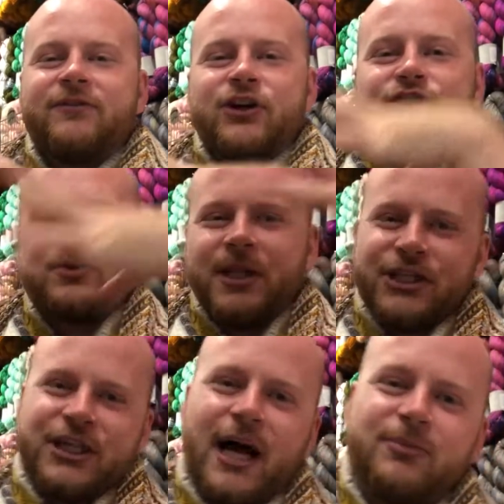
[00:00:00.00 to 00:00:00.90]
virtually
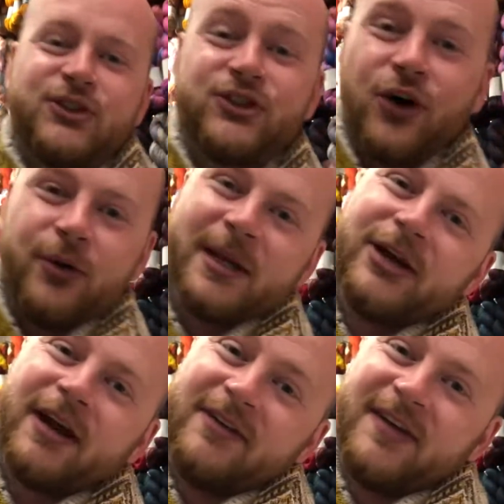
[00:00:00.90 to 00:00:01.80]
shop so many
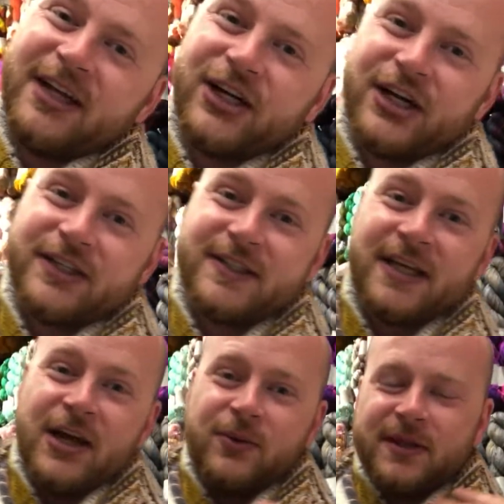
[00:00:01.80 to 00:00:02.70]
great vendors
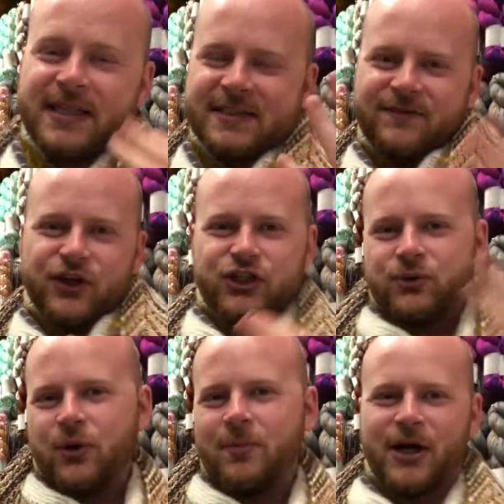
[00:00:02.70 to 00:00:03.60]
with this
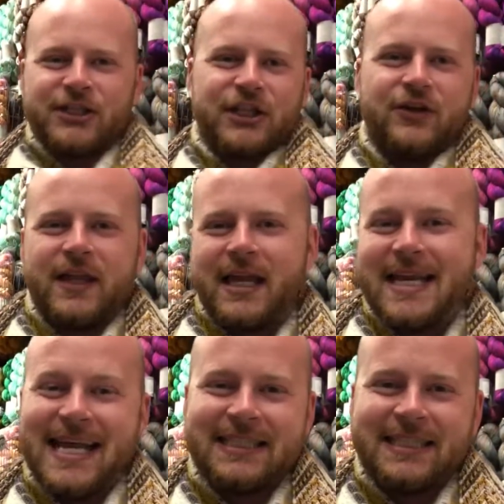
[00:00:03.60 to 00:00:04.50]
virtual Barcelona
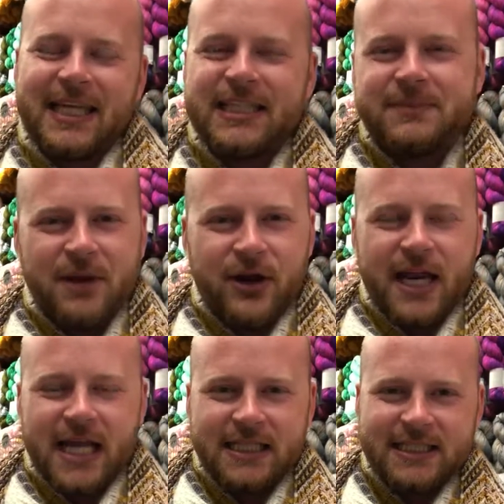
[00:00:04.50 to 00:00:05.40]
Knits
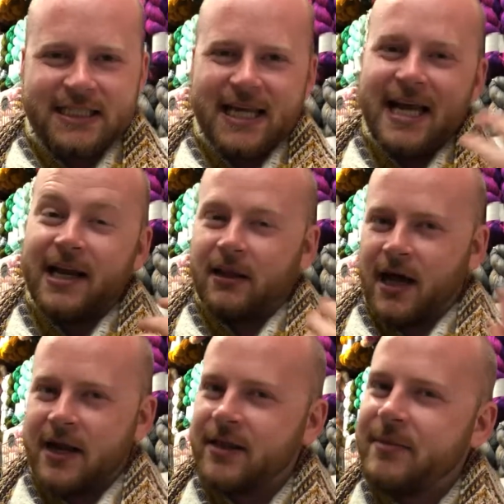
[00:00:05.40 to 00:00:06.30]
experience, and a
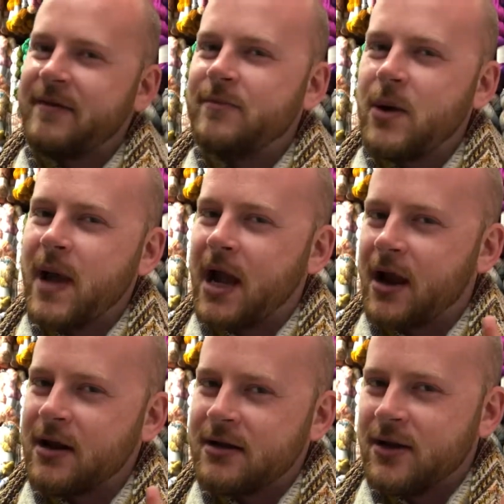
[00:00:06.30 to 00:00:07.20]
lot of them have
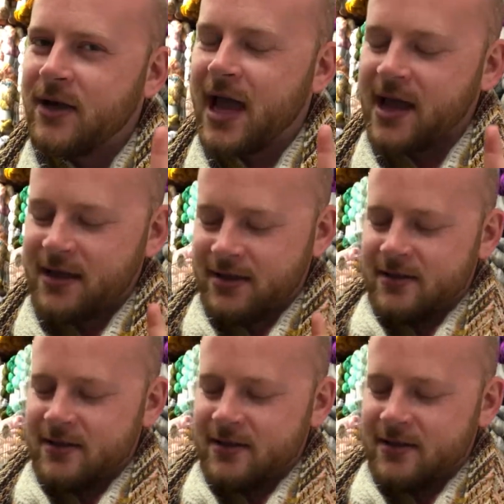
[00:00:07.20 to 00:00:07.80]
mohair, okay?